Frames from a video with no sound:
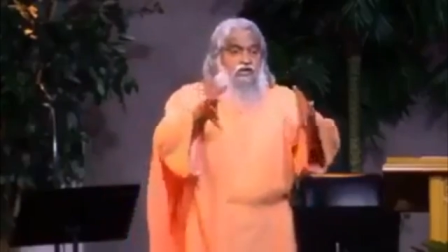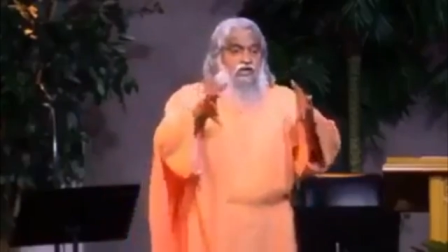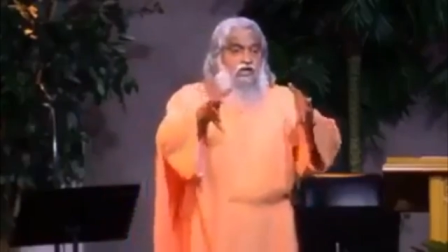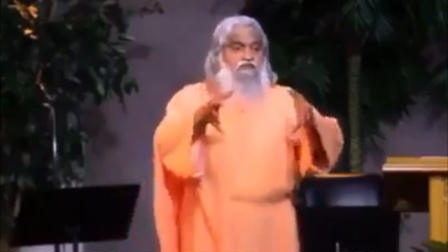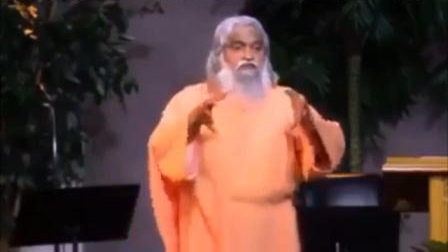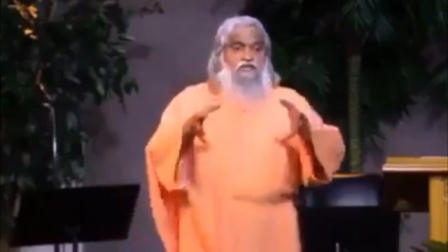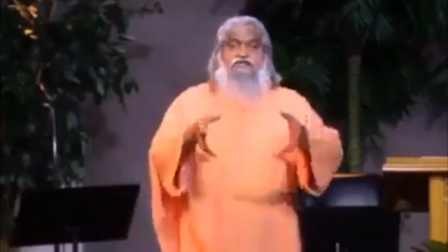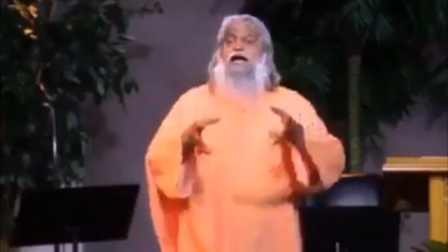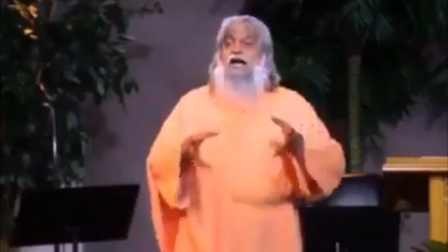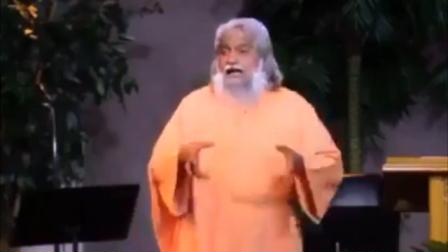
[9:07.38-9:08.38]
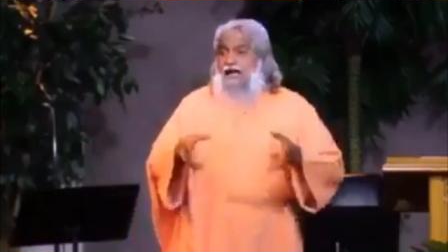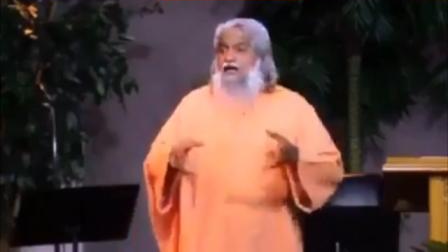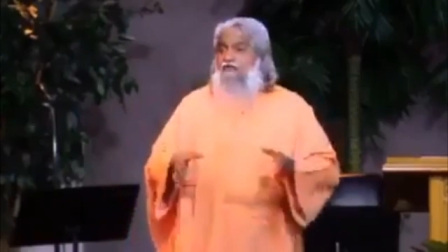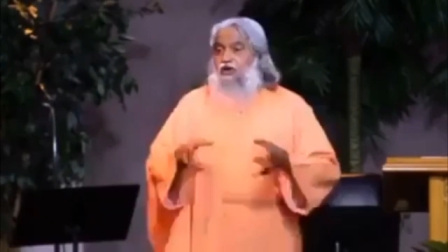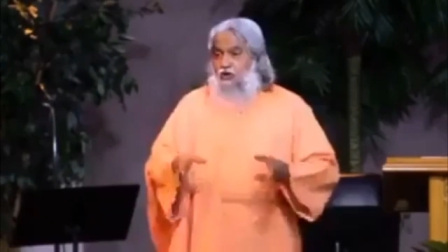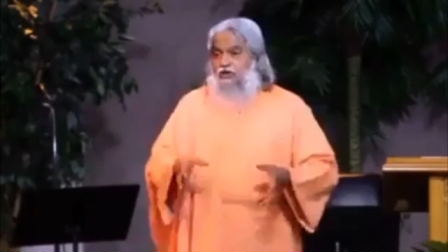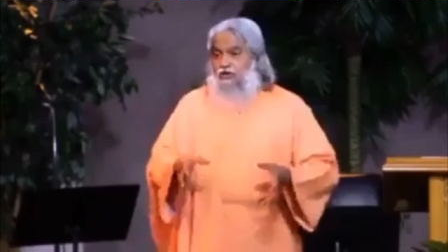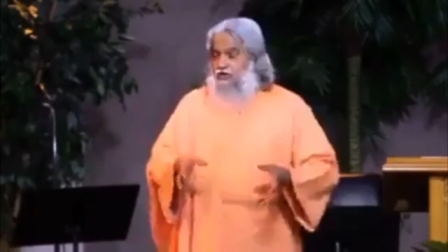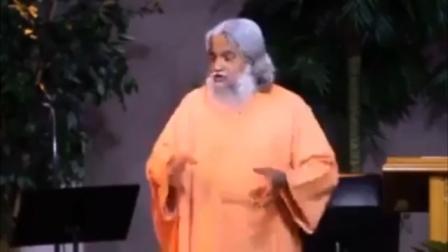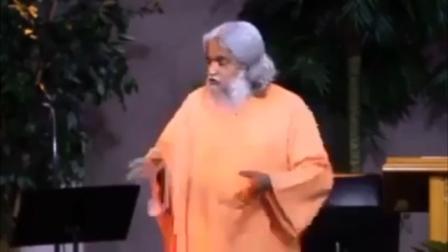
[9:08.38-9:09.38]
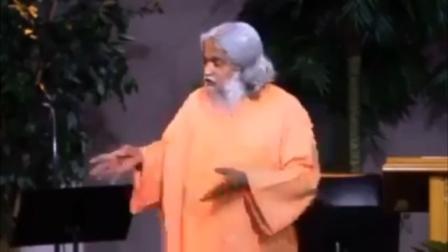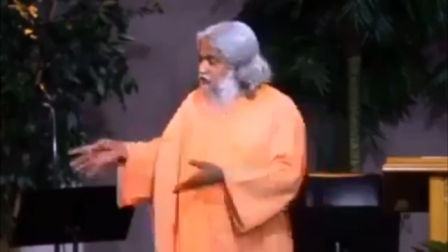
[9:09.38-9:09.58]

If God gave this kind